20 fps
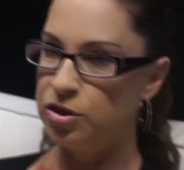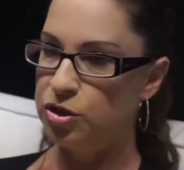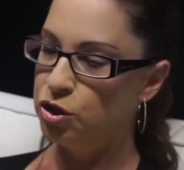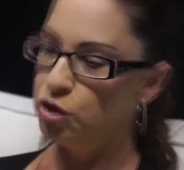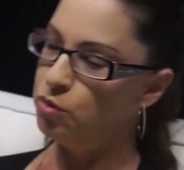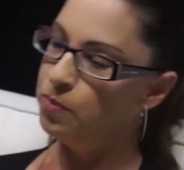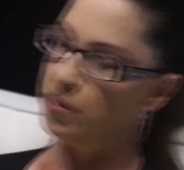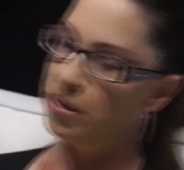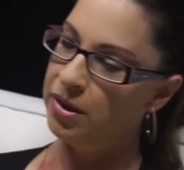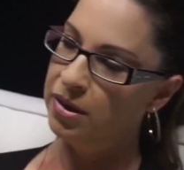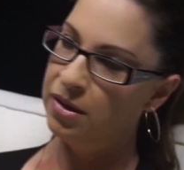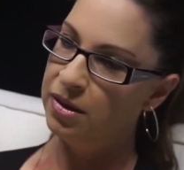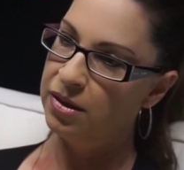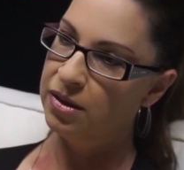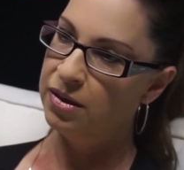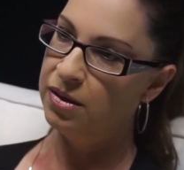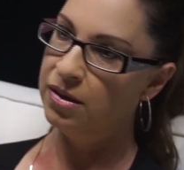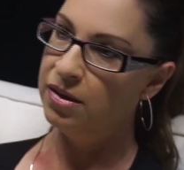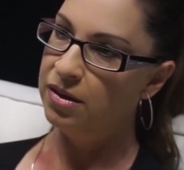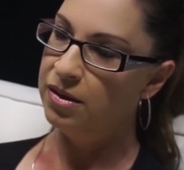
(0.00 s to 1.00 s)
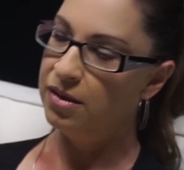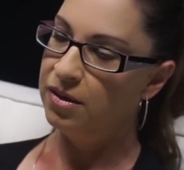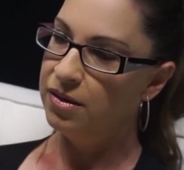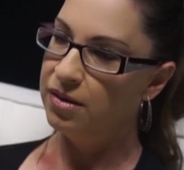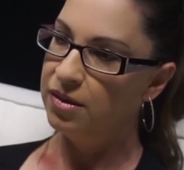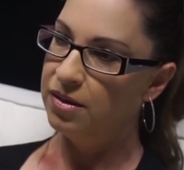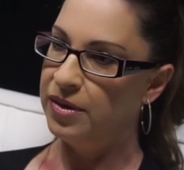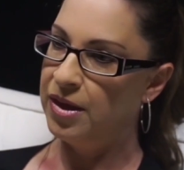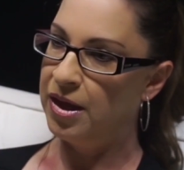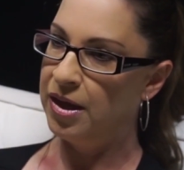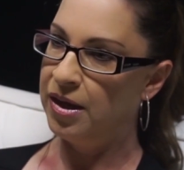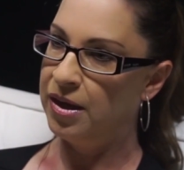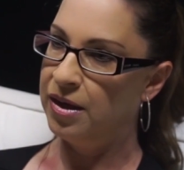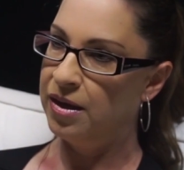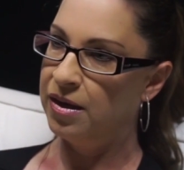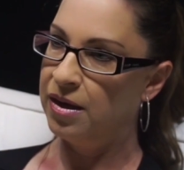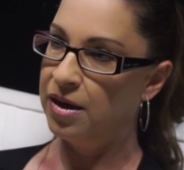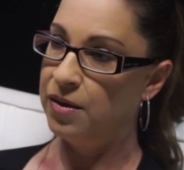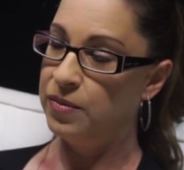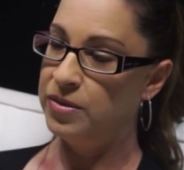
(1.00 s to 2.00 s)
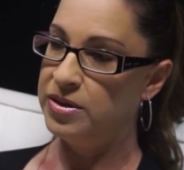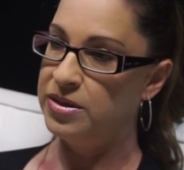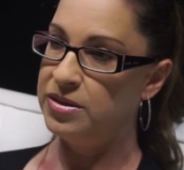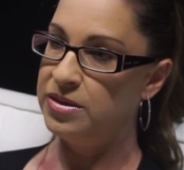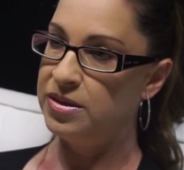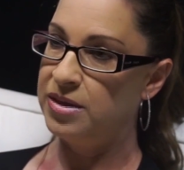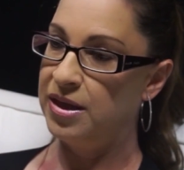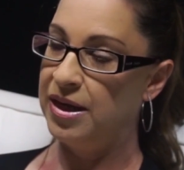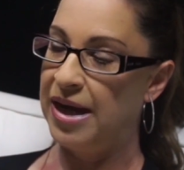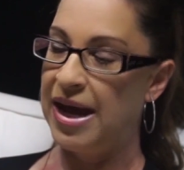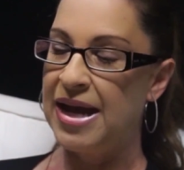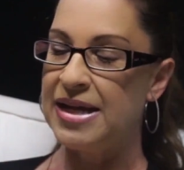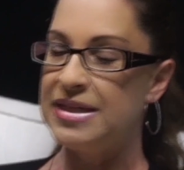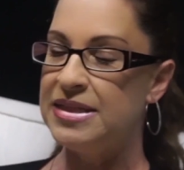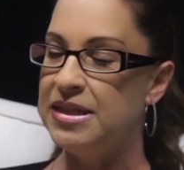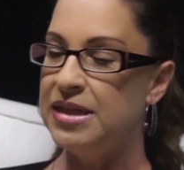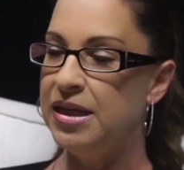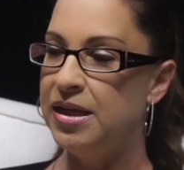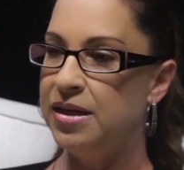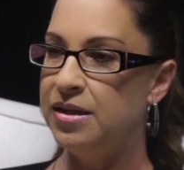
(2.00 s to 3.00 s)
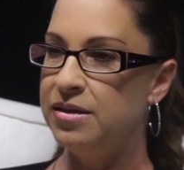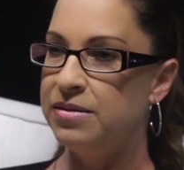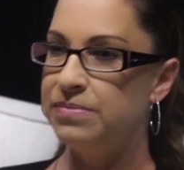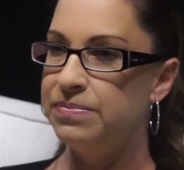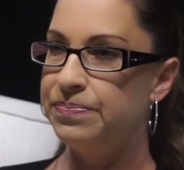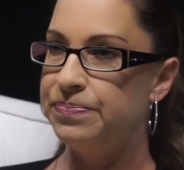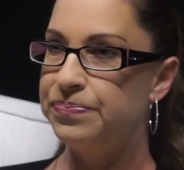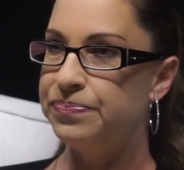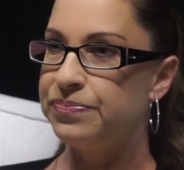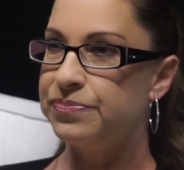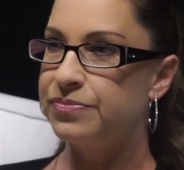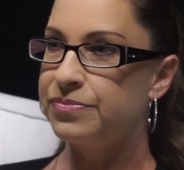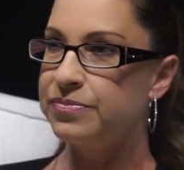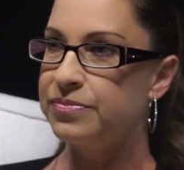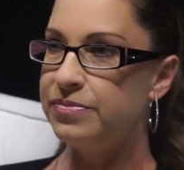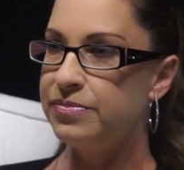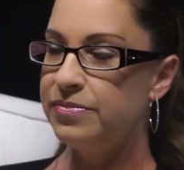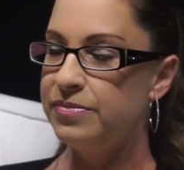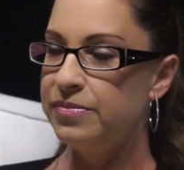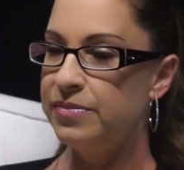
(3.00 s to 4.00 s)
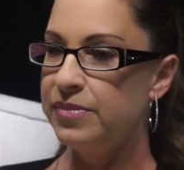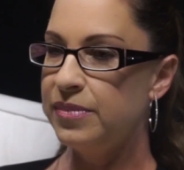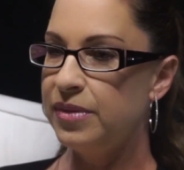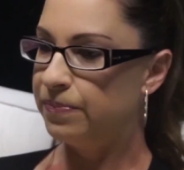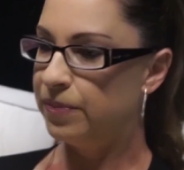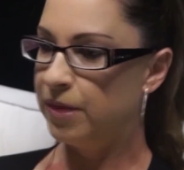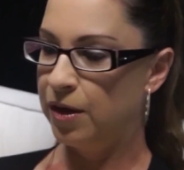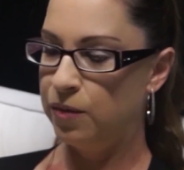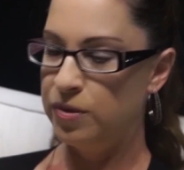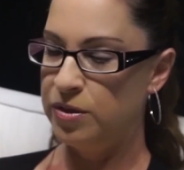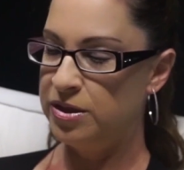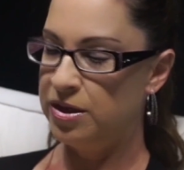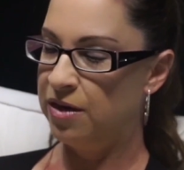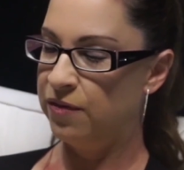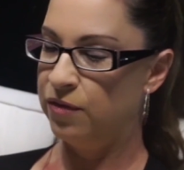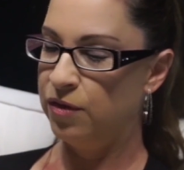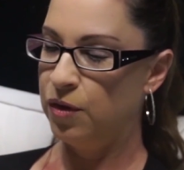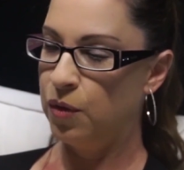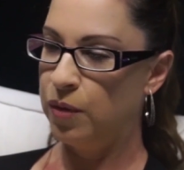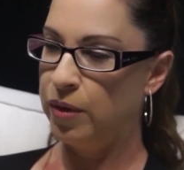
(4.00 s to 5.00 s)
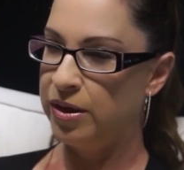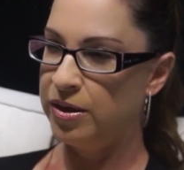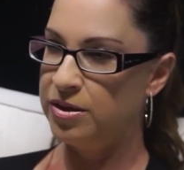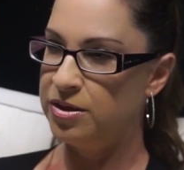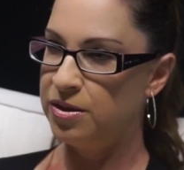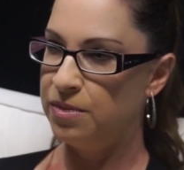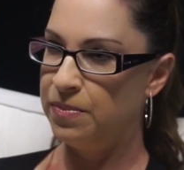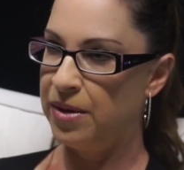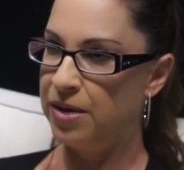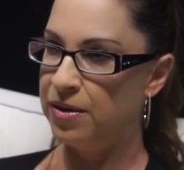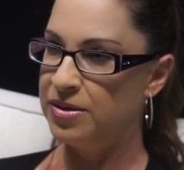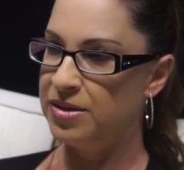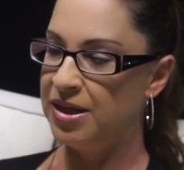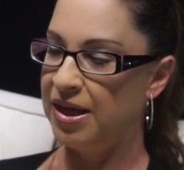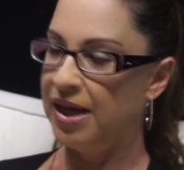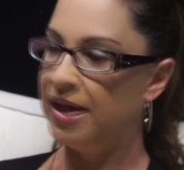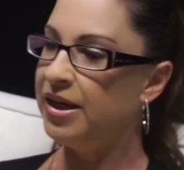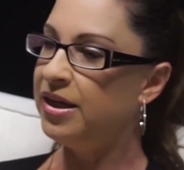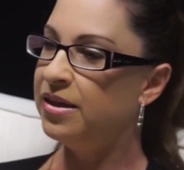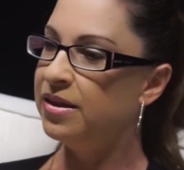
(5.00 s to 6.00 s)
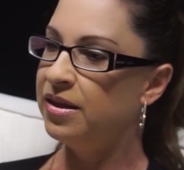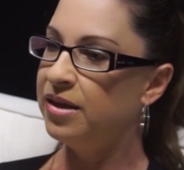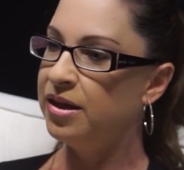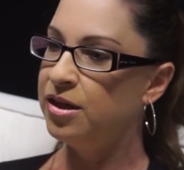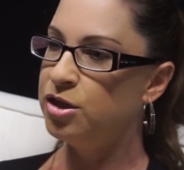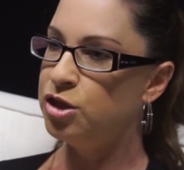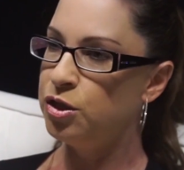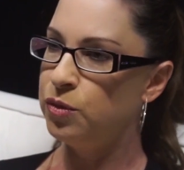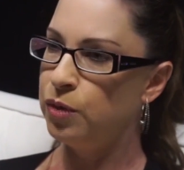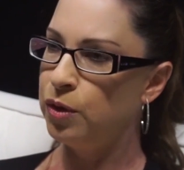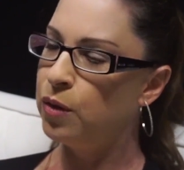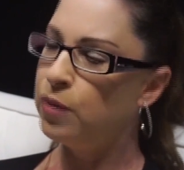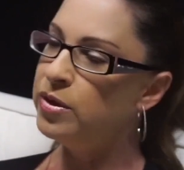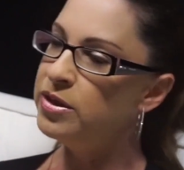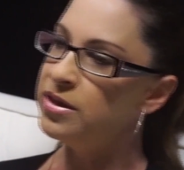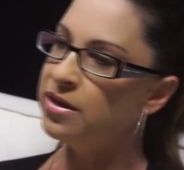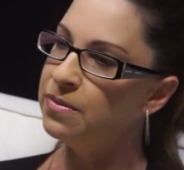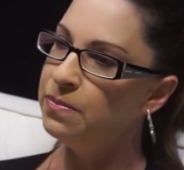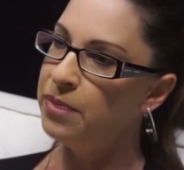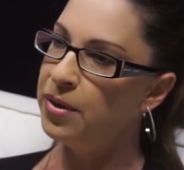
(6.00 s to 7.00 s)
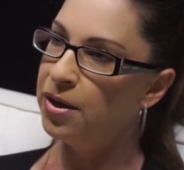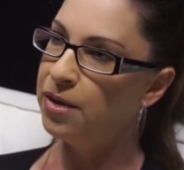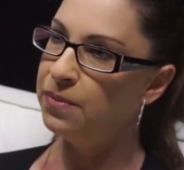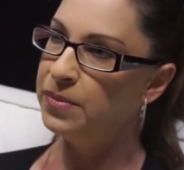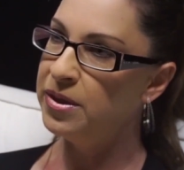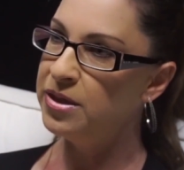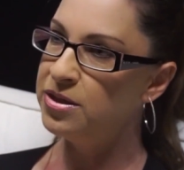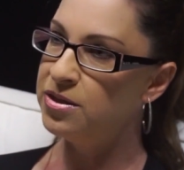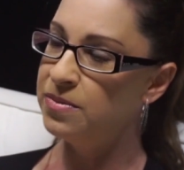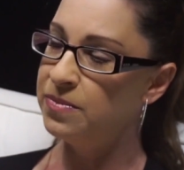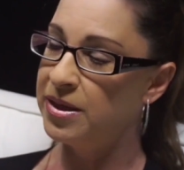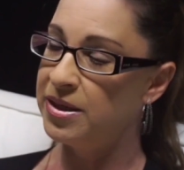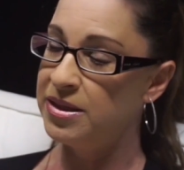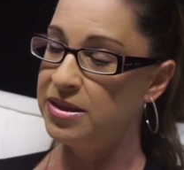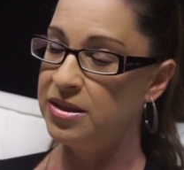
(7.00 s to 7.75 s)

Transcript: stupid, that I was an accident, I was never going to amount to anything. She would always compare me to my